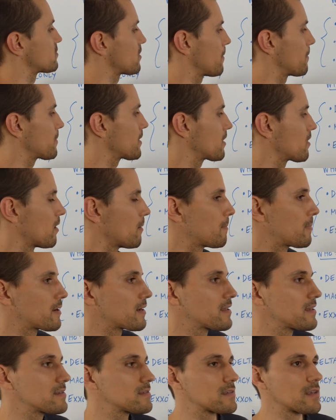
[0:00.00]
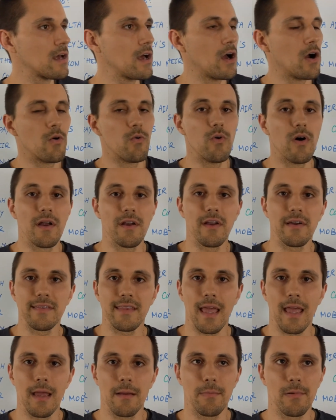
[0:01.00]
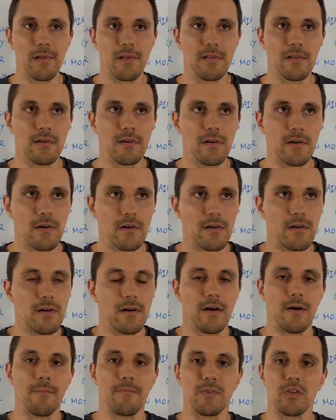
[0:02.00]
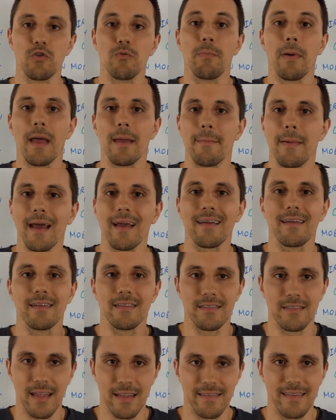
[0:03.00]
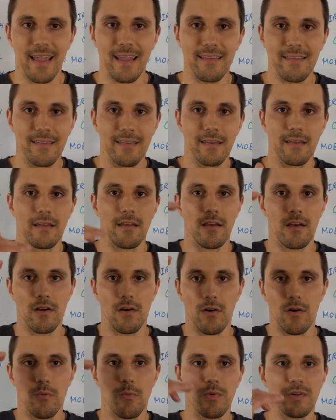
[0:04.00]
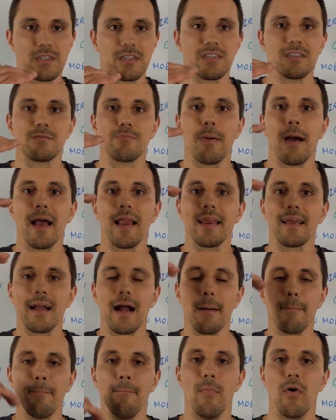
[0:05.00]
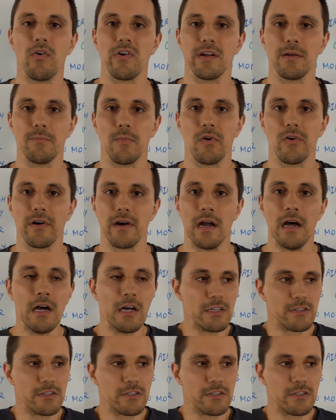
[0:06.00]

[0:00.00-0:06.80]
zombie companies who are not able to pay back their debt, which is piling up more and more.